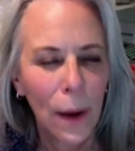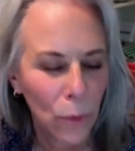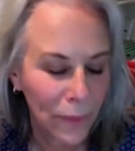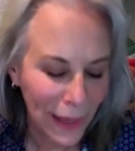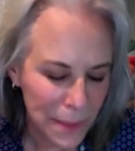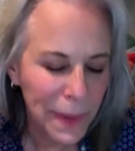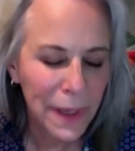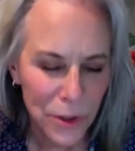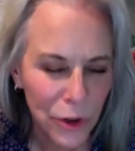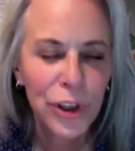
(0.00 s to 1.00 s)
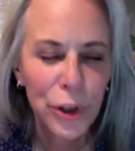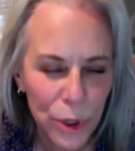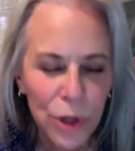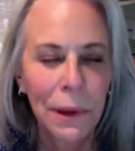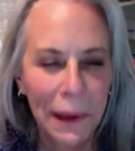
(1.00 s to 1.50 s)
Well, that's because you're
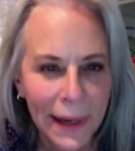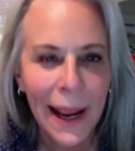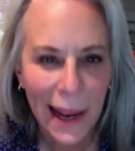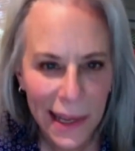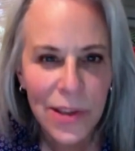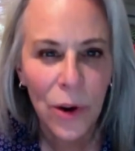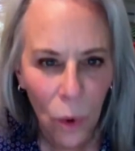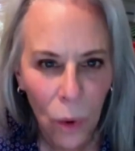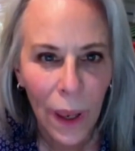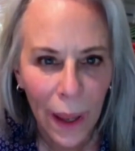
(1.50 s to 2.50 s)
usually an asshole.